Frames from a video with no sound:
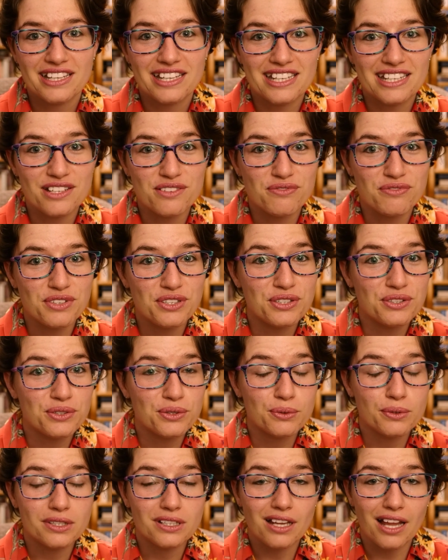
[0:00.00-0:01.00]
If
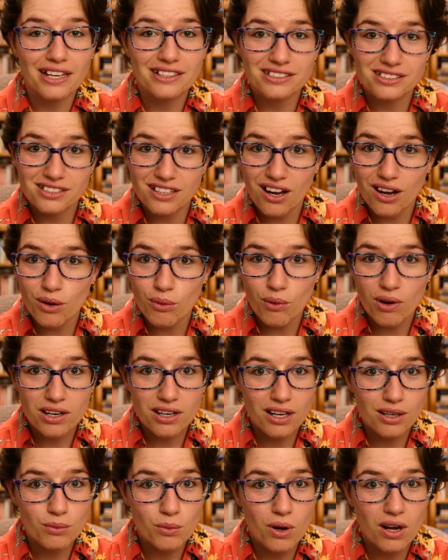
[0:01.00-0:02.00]
you would like to talk
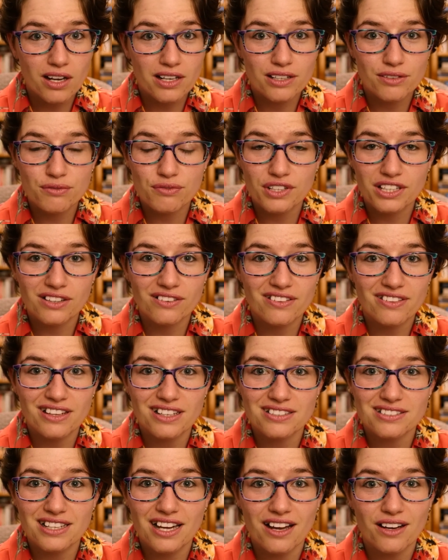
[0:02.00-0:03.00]
one-on-one and figure
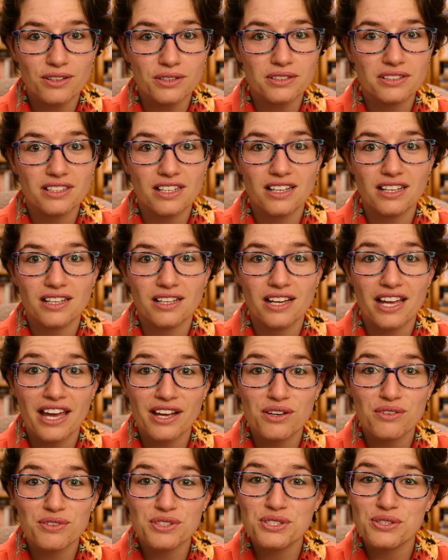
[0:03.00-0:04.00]
things out,
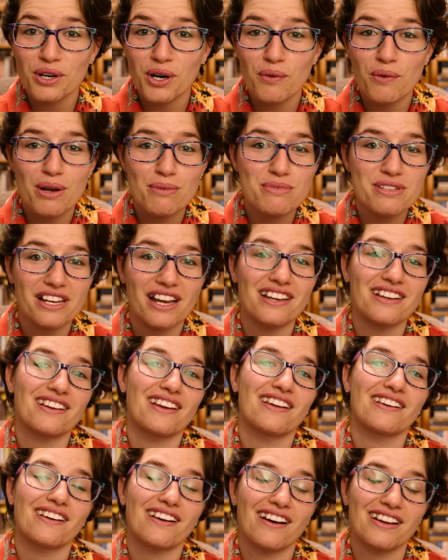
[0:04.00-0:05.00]
head over to our website
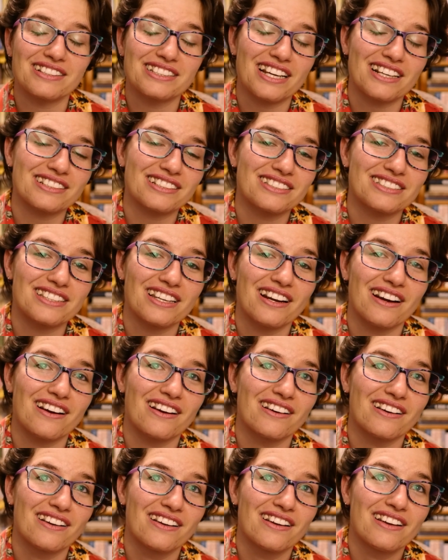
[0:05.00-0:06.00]
and contact us
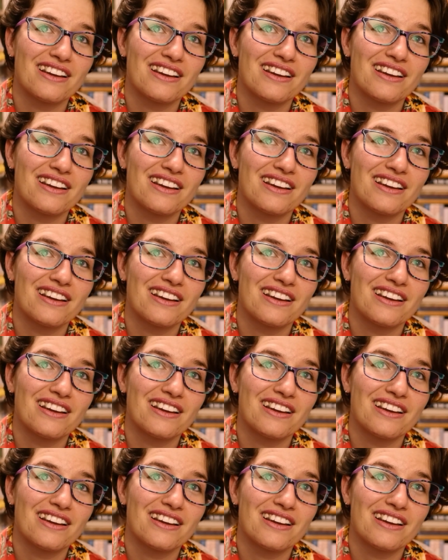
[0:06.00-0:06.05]
there.